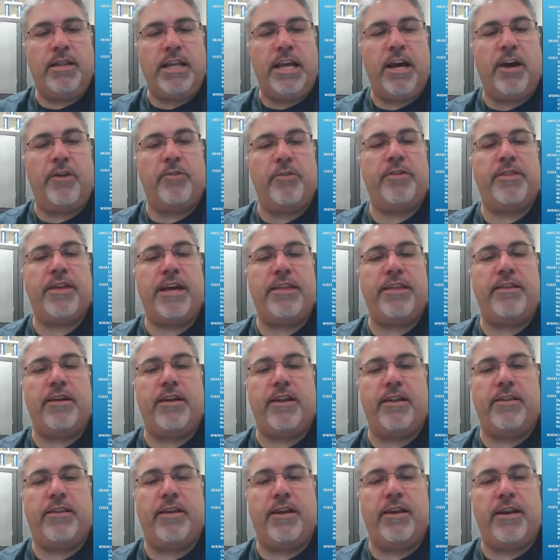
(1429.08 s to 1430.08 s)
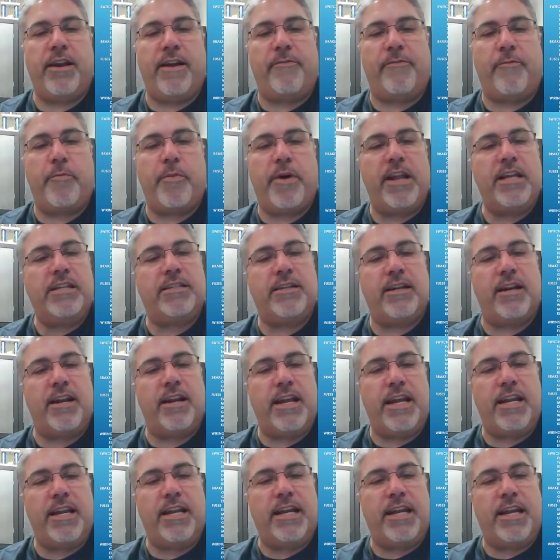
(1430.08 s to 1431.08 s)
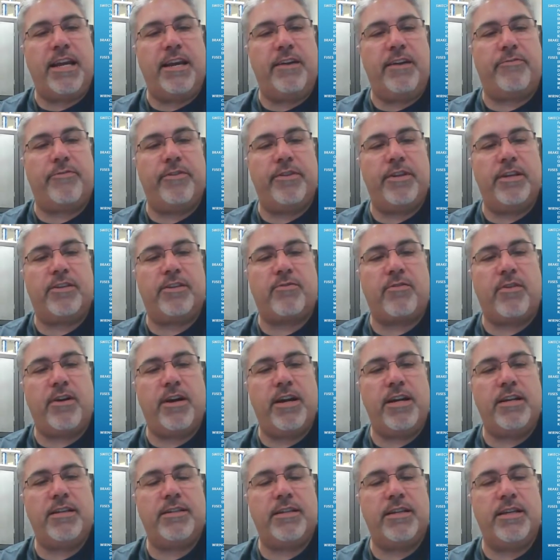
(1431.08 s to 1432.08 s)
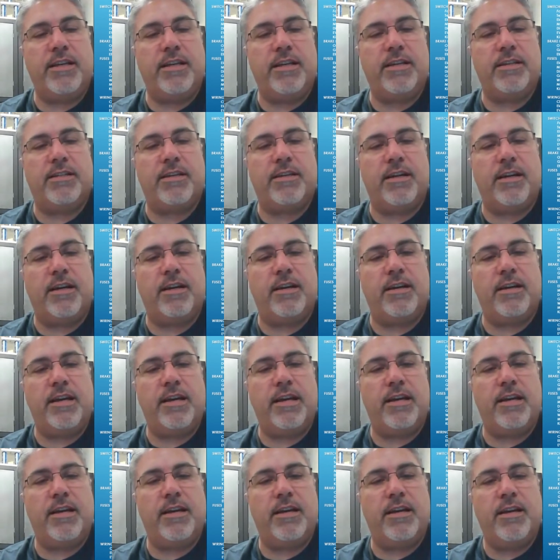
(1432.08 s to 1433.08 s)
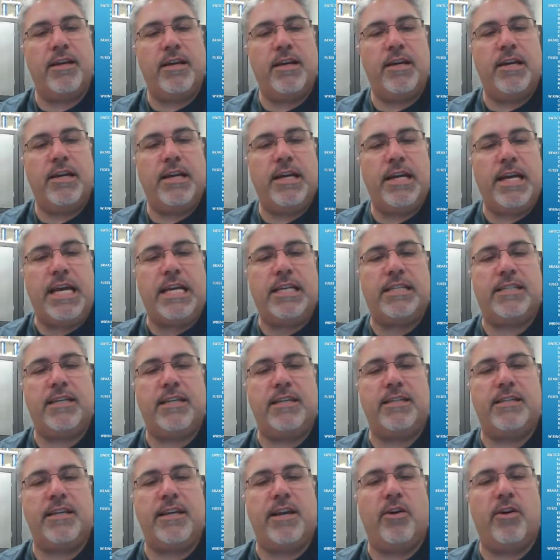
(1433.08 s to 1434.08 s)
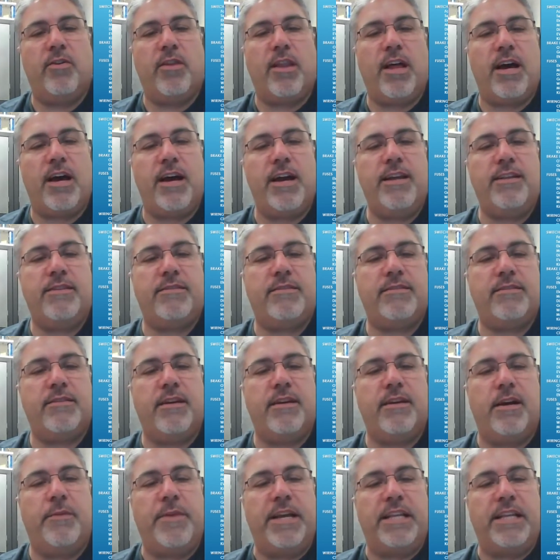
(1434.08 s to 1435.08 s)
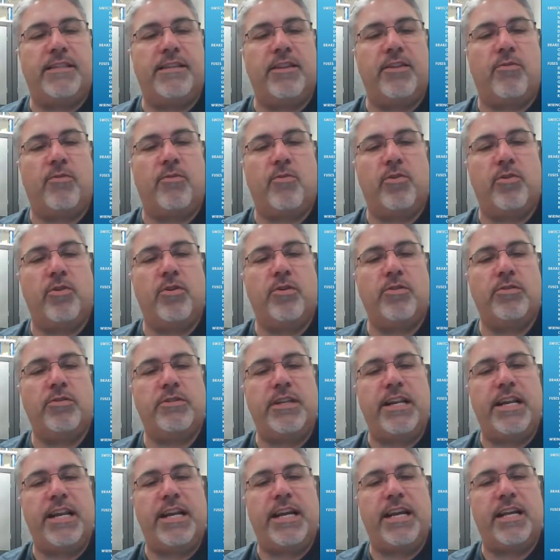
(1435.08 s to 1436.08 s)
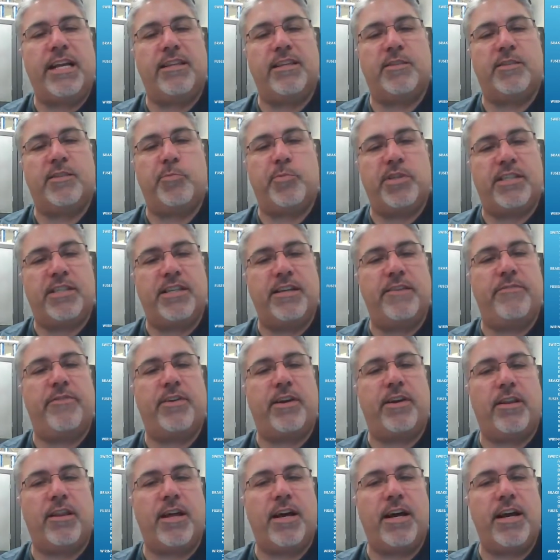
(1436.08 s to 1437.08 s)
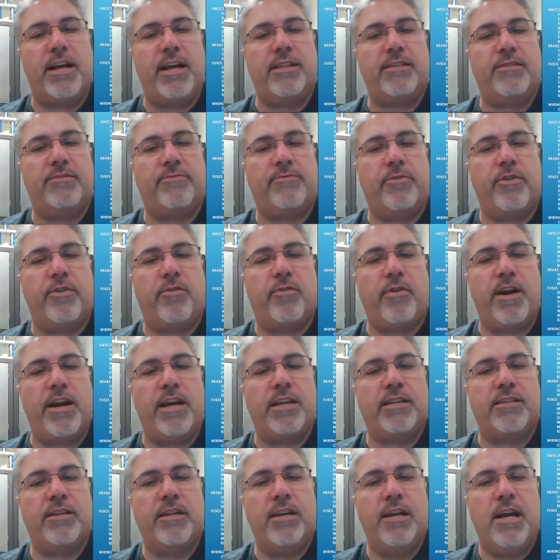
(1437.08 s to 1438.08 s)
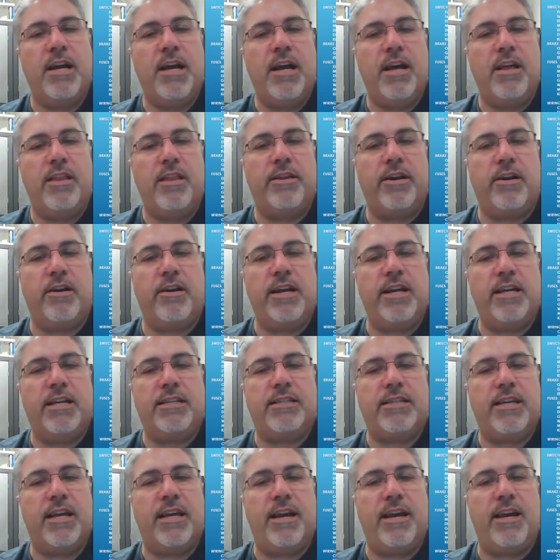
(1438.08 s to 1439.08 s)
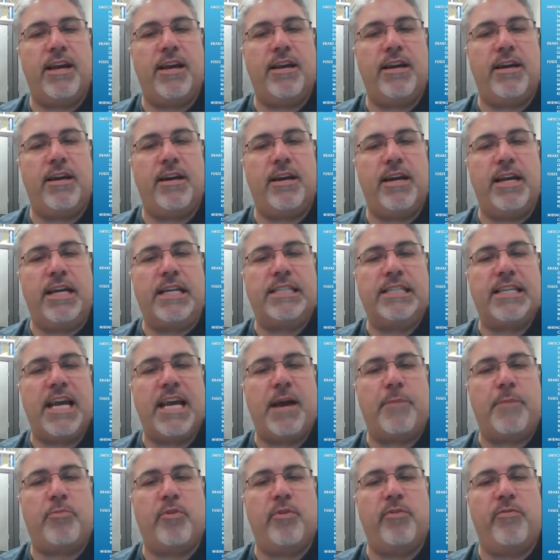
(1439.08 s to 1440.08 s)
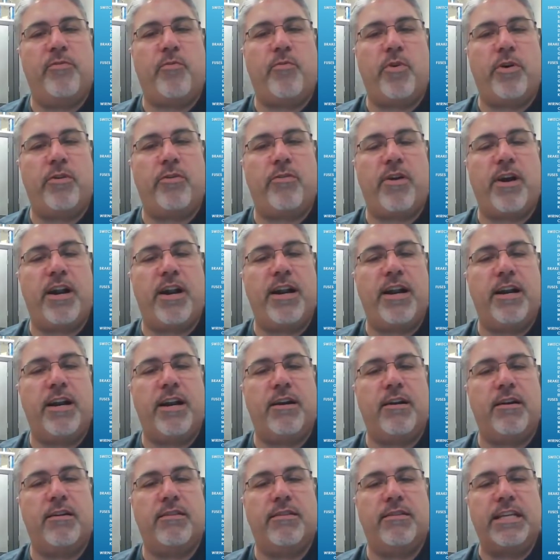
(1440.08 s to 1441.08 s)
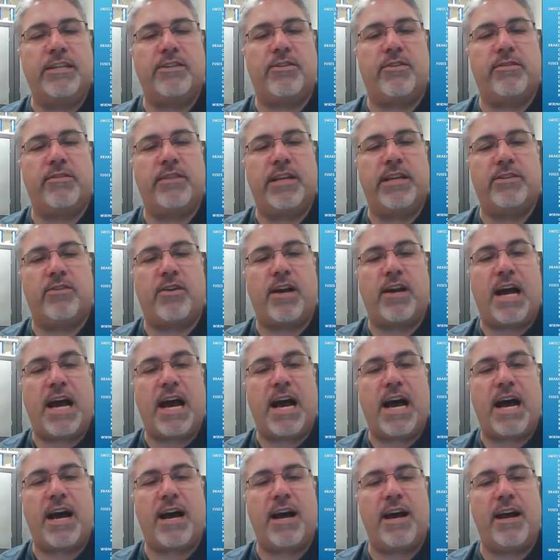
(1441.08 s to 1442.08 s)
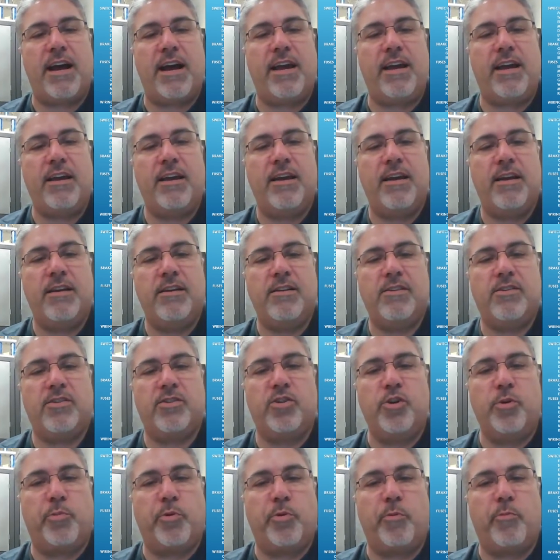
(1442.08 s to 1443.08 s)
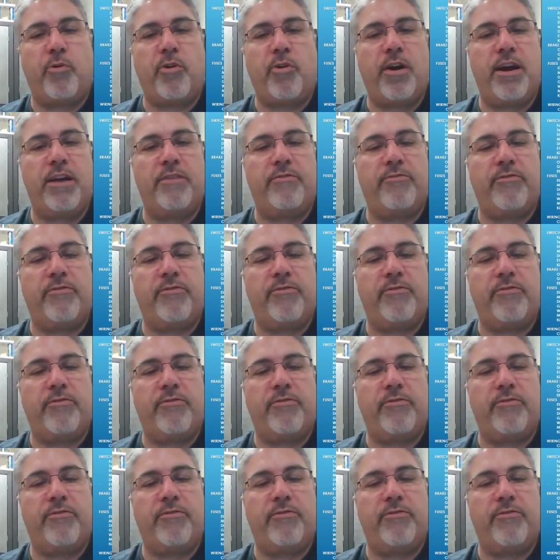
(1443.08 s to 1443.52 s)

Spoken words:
other thing that everybody's going to need to get for this race is ECCO lights. It's in the rules. You need to get the specific lights for the race. There is a example of one right here. These are high, super bright